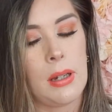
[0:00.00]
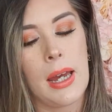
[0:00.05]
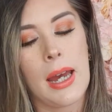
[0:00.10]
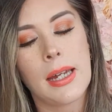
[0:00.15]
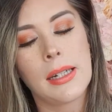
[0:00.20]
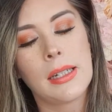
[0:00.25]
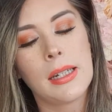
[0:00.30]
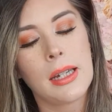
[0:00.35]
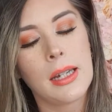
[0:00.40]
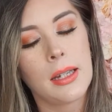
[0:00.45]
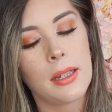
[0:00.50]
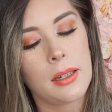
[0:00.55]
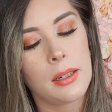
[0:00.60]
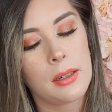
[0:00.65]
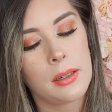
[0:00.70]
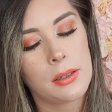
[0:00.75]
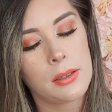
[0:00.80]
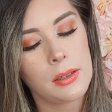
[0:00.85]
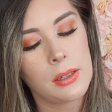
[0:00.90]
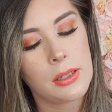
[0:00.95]

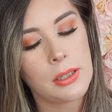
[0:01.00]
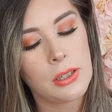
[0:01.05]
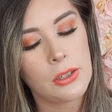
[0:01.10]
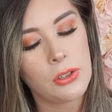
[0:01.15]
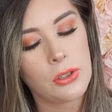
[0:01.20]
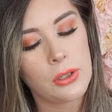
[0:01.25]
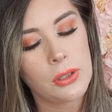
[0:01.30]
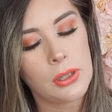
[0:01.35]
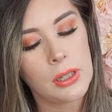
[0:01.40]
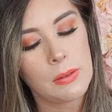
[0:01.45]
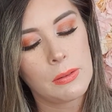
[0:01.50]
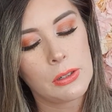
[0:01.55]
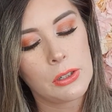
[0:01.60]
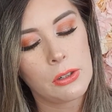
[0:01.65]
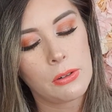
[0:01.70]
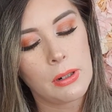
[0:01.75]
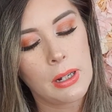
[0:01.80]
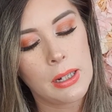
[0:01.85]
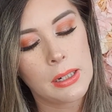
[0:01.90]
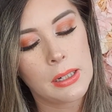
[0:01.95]
Addict. Is this just the
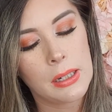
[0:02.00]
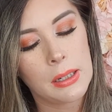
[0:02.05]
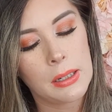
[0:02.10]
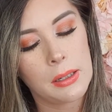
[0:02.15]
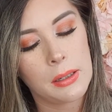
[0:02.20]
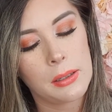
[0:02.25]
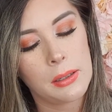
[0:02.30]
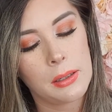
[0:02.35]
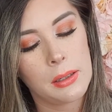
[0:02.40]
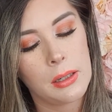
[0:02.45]
original Addict?